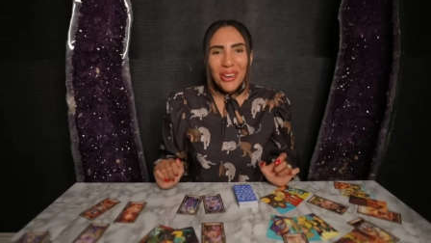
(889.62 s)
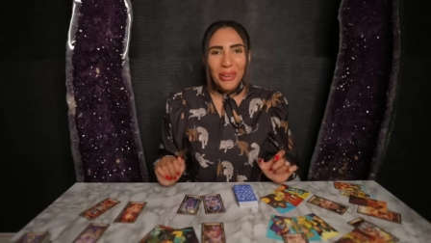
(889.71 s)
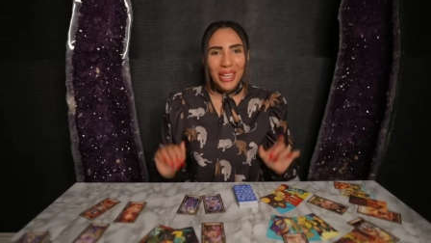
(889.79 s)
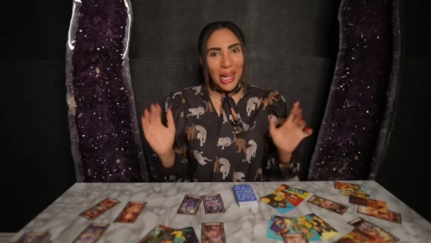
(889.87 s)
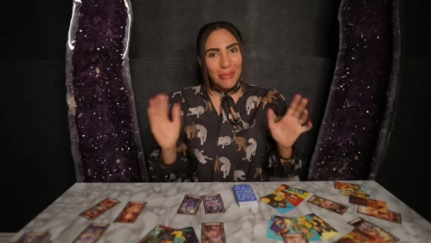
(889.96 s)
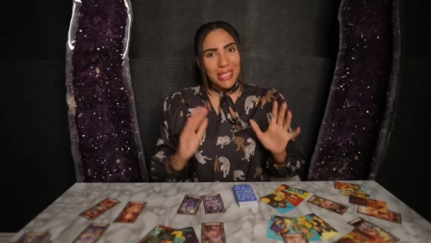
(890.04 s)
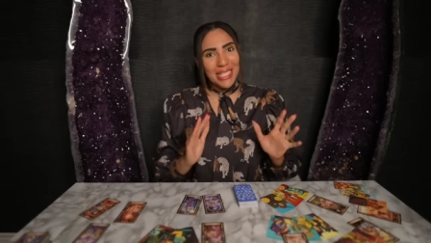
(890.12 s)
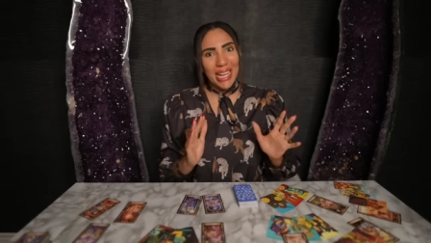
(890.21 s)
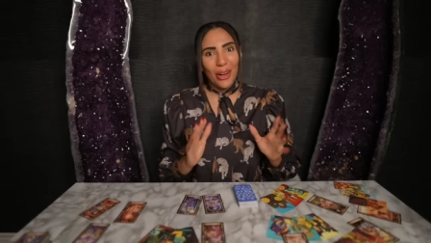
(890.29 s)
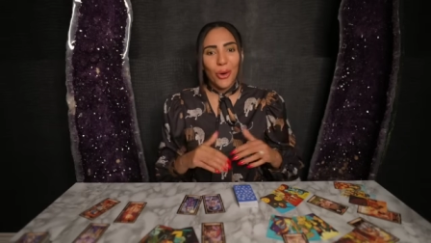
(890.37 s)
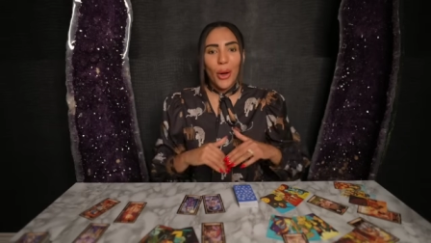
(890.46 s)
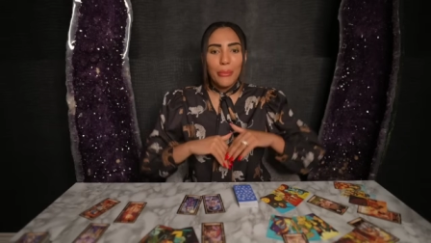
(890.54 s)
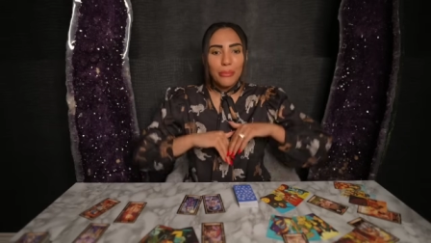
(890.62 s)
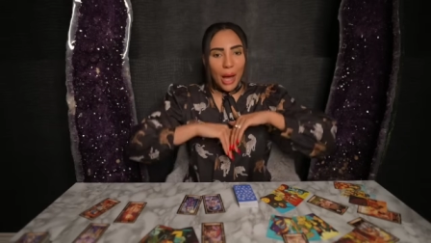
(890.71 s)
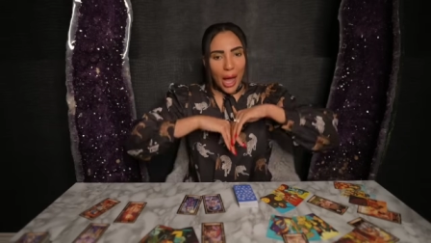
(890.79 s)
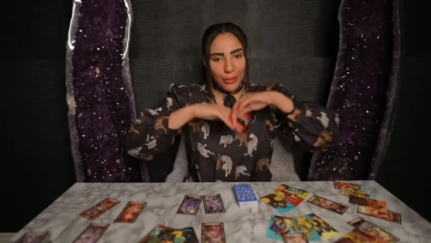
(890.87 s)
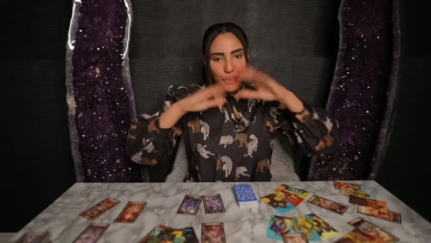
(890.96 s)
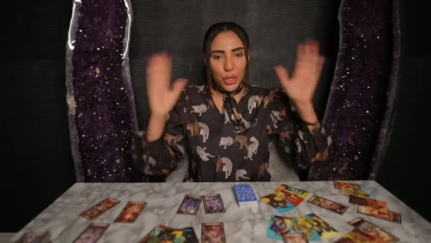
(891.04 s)
when it comes to tarot. I'm
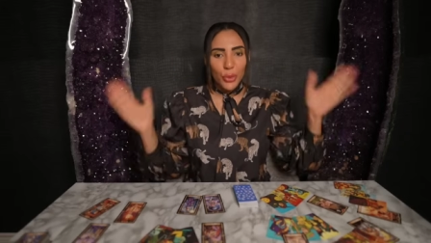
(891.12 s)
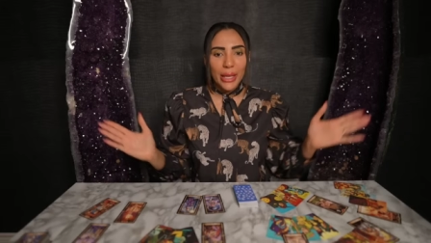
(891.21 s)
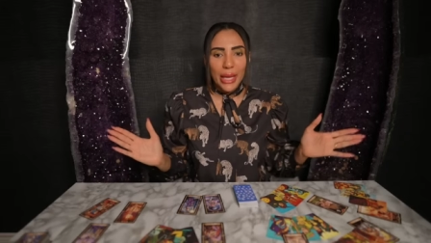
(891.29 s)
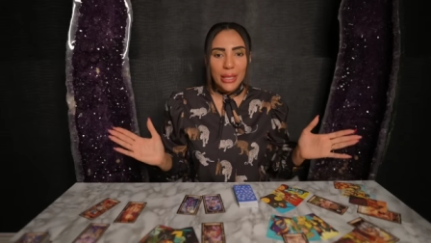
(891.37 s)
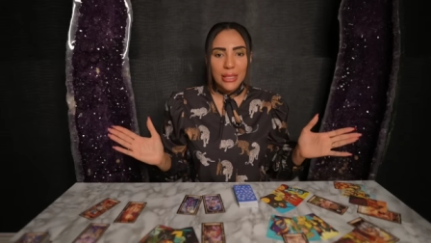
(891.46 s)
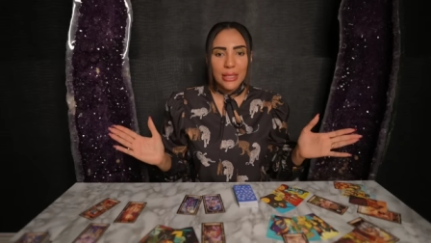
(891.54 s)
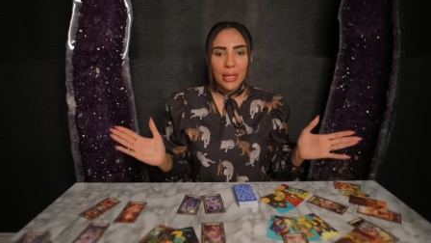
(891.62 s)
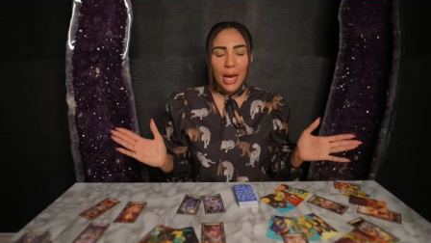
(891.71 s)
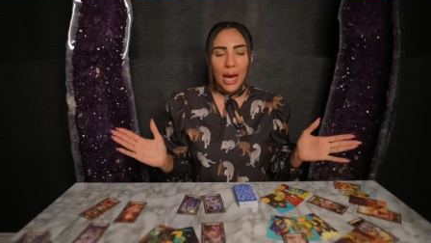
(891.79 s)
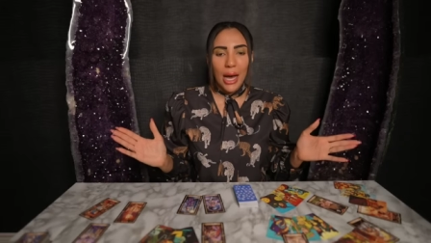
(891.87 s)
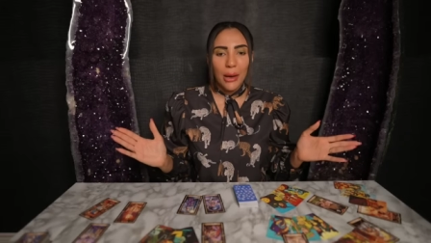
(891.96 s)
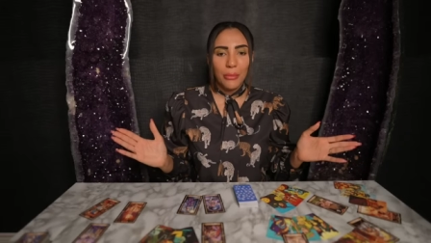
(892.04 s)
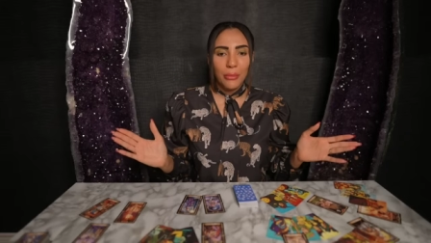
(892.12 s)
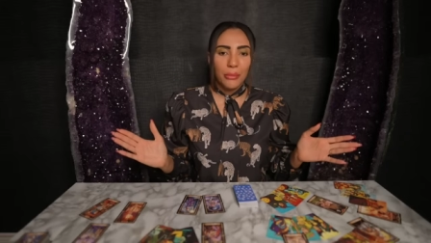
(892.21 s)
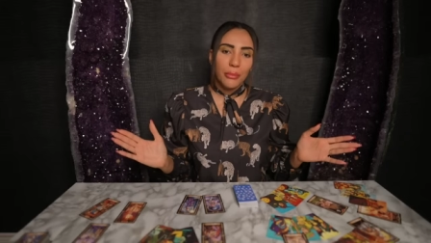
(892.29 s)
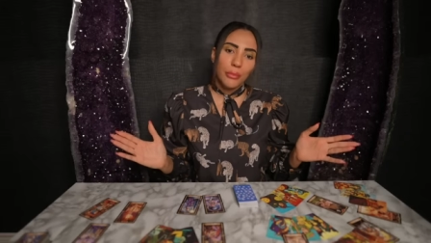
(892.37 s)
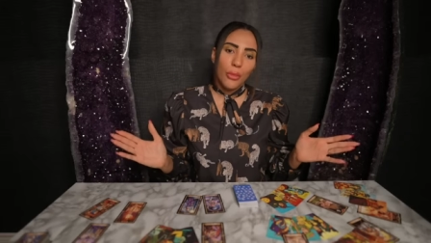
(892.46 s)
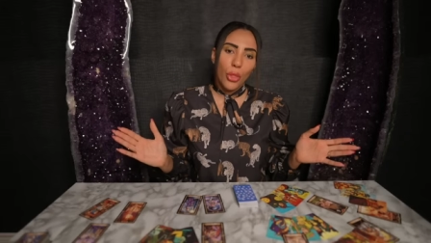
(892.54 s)
I'm doing it um,
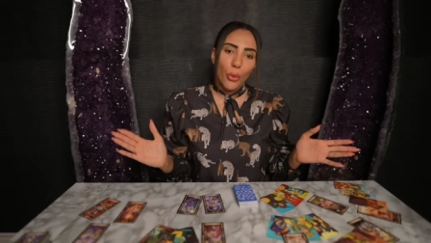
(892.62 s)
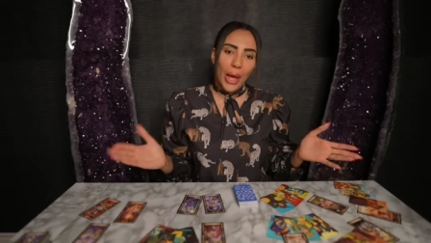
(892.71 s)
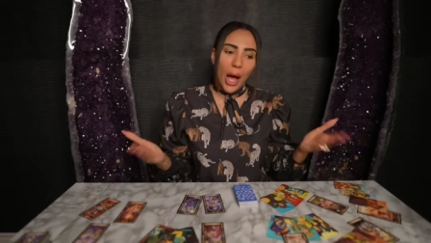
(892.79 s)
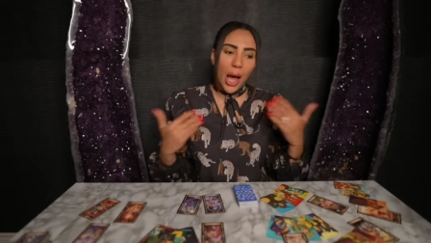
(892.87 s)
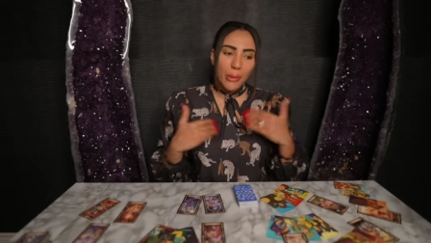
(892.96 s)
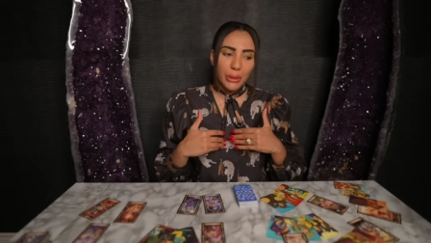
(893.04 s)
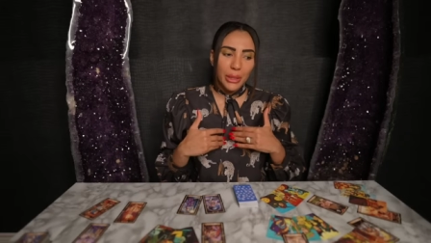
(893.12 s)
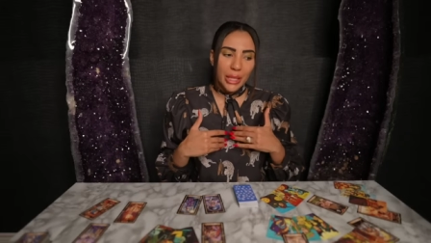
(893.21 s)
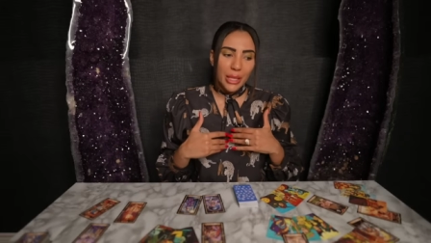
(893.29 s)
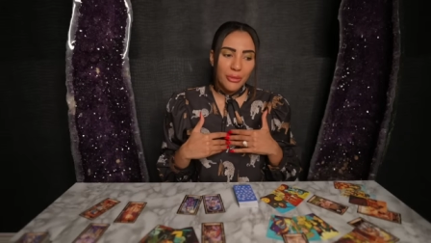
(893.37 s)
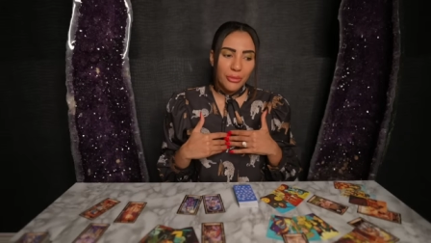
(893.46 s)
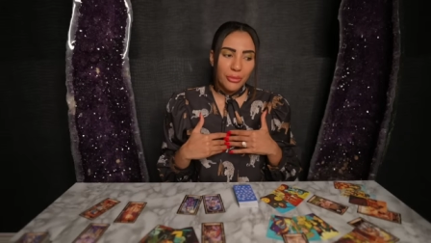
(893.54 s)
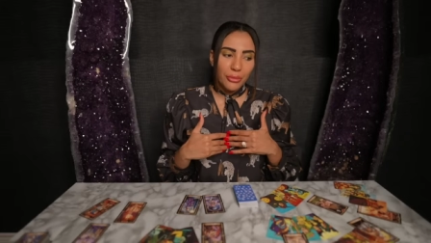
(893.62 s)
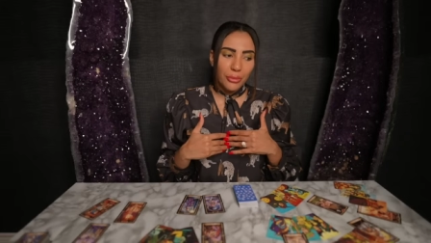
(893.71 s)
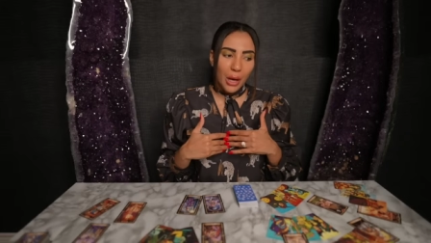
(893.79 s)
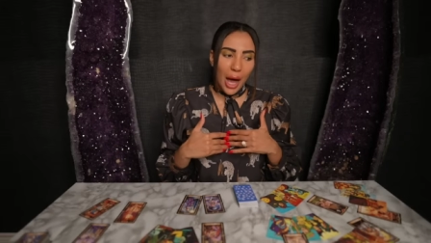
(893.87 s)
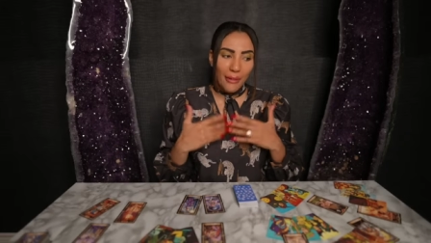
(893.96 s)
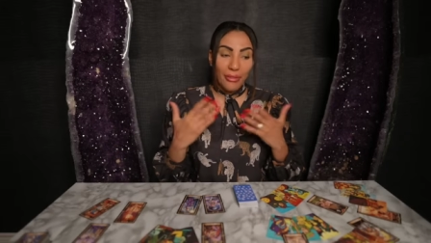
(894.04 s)
the way I believe
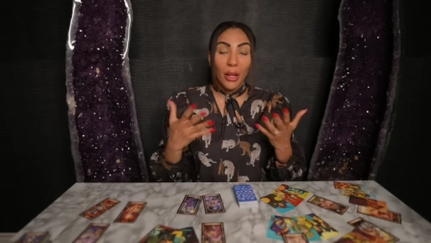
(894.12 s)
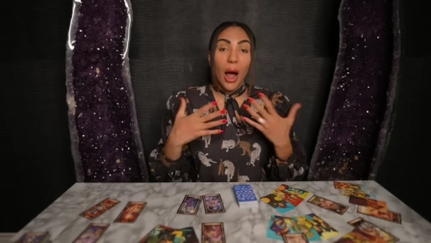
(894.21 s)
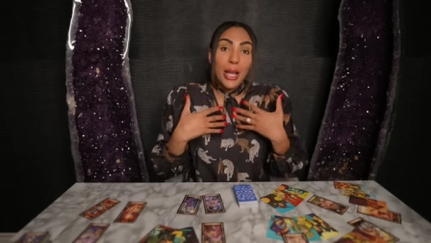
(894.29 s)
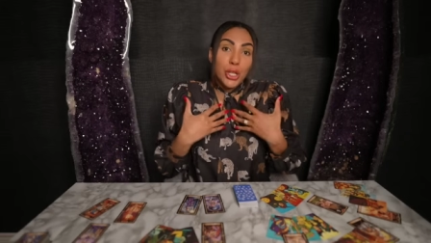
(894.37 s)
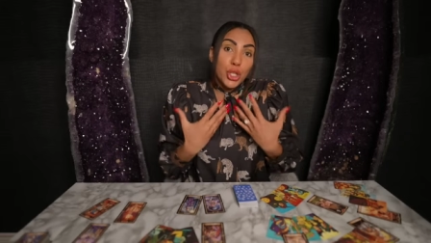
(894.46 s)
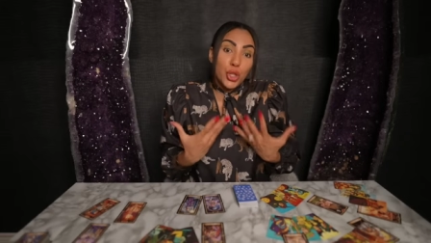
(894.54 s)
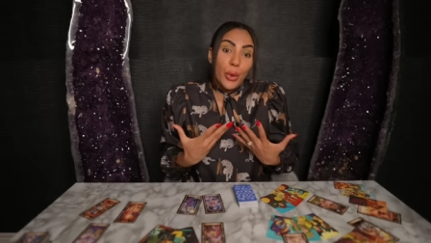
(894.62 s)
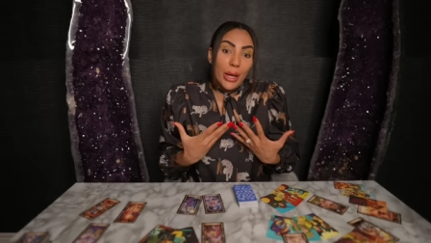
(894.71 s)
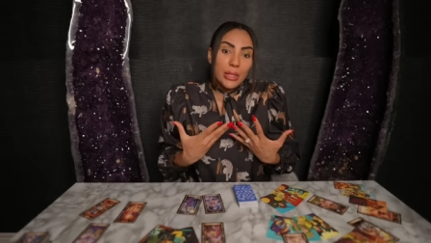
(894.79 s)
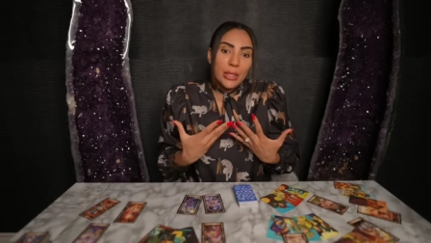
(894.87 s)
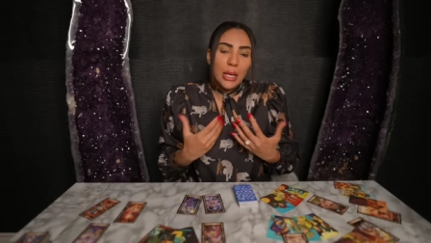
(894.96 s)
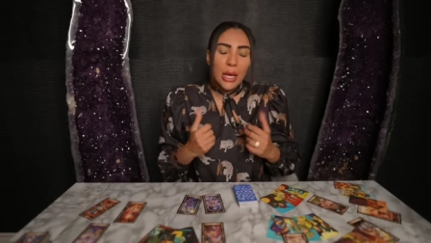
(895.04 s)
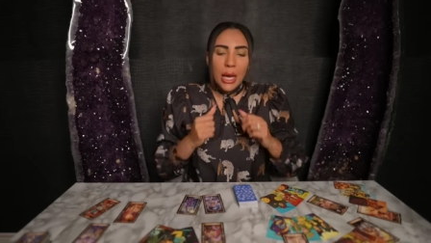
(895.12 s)
I feel I should do it.